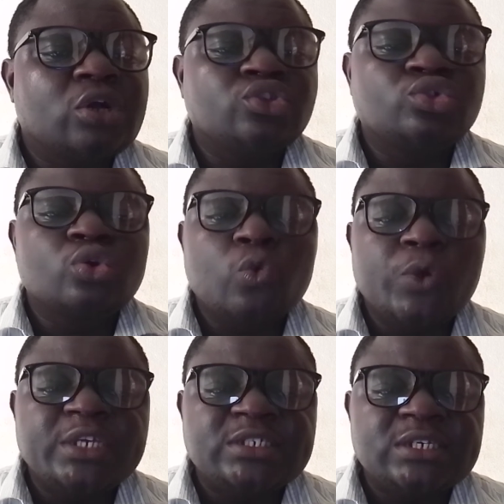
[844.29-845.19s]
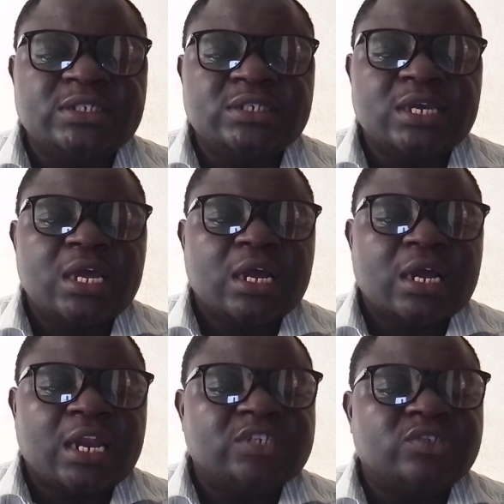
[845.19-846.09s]
done through quizzes,
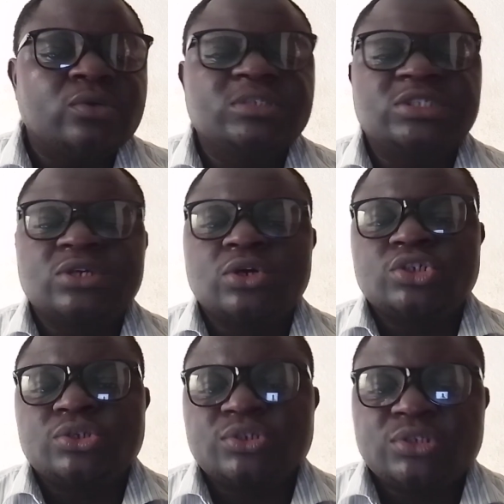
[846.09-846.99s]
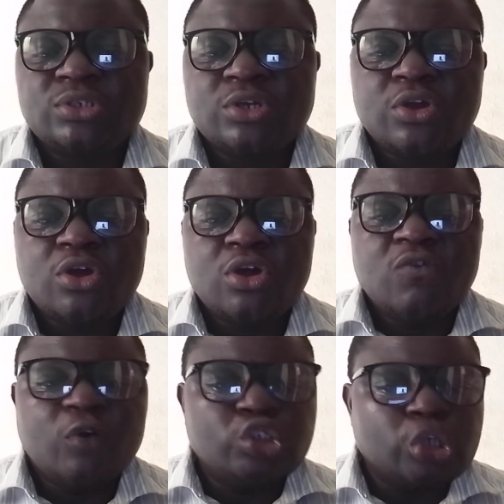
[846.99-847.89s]
classroom discussions.
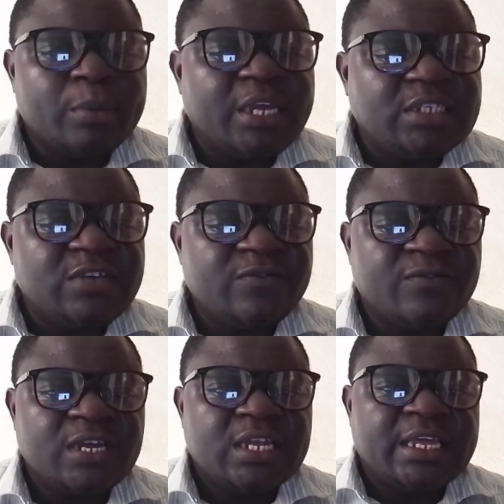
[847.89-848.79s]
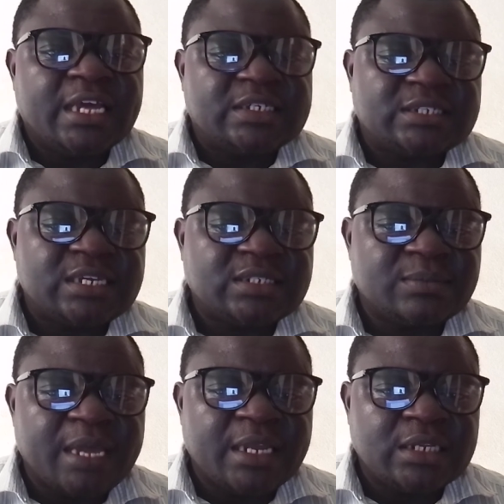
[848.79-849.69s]
For summative, the
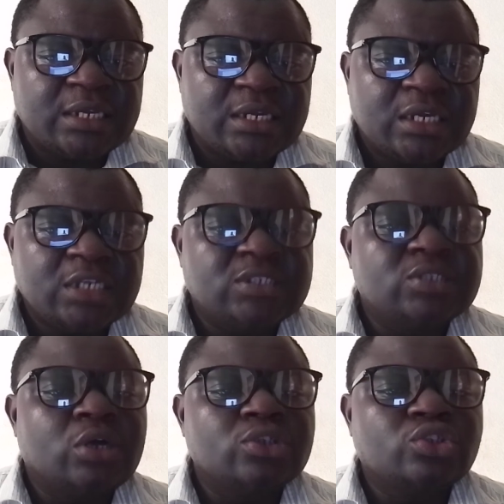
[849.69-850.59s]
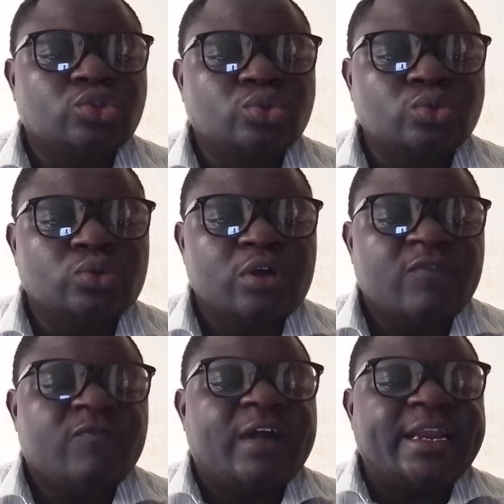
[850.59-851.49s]
assessment is done
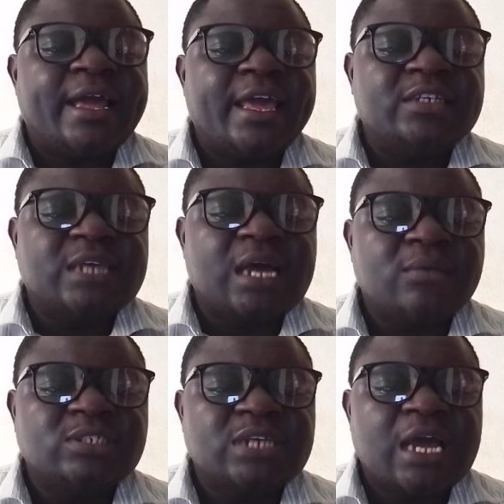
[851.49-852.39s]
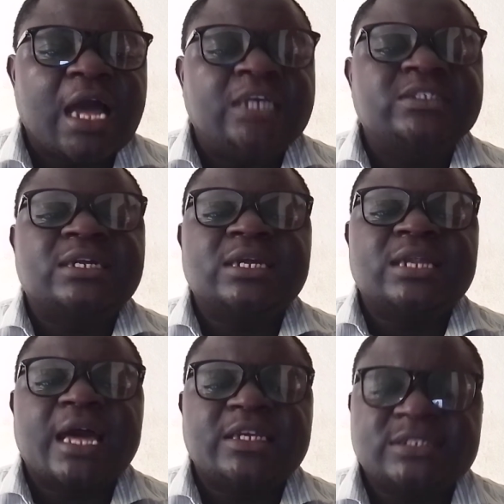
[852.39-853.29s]
through final exams and
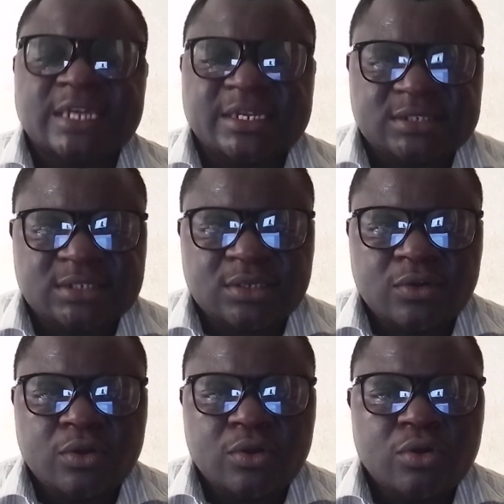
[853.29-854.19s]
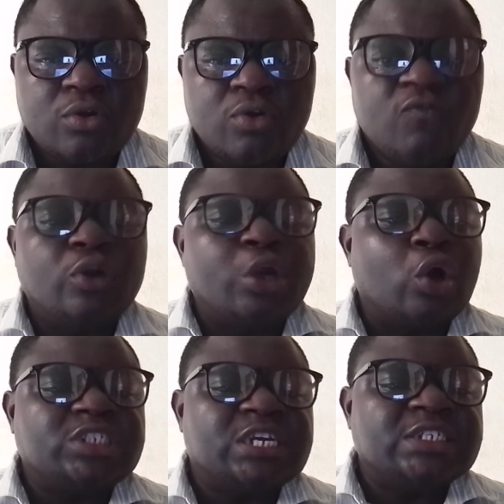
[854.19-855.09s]
standardized tests. For the
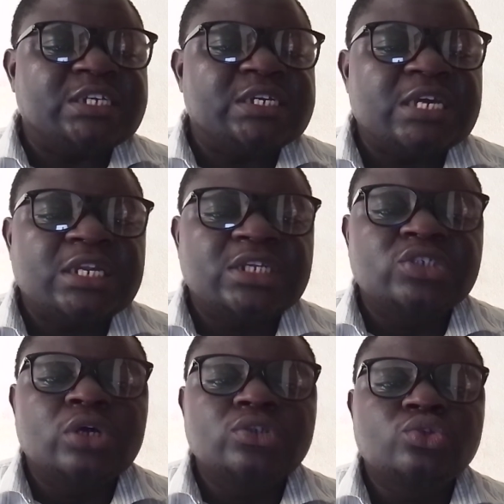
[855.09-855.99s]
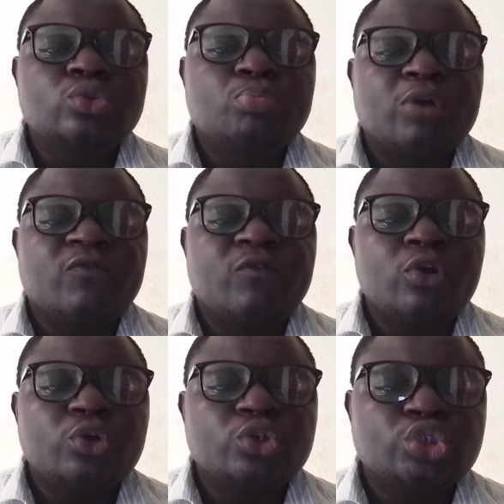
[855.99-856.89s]
authentic, it is done through
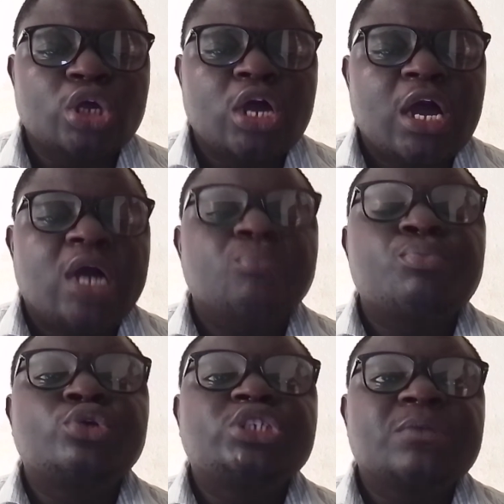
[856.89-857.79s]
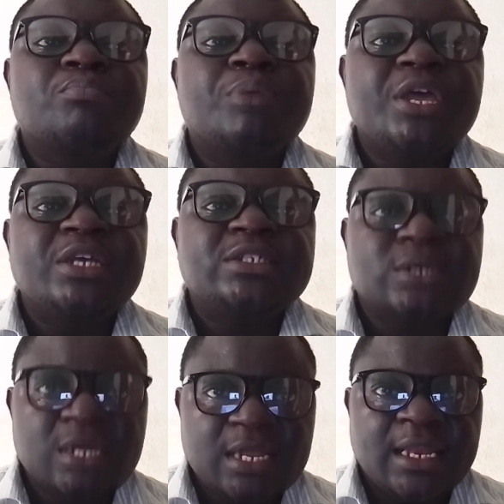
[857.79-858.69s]
portfolios and project-based
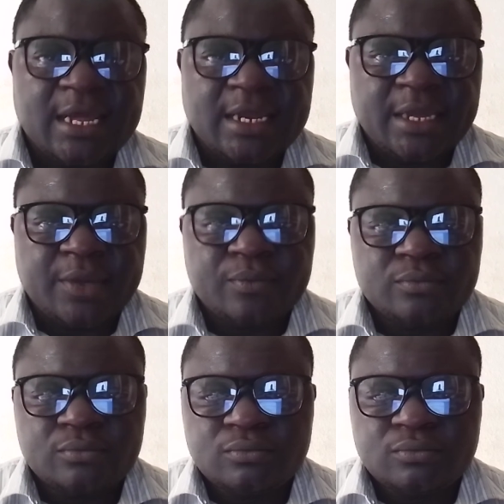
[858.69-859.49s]
learning.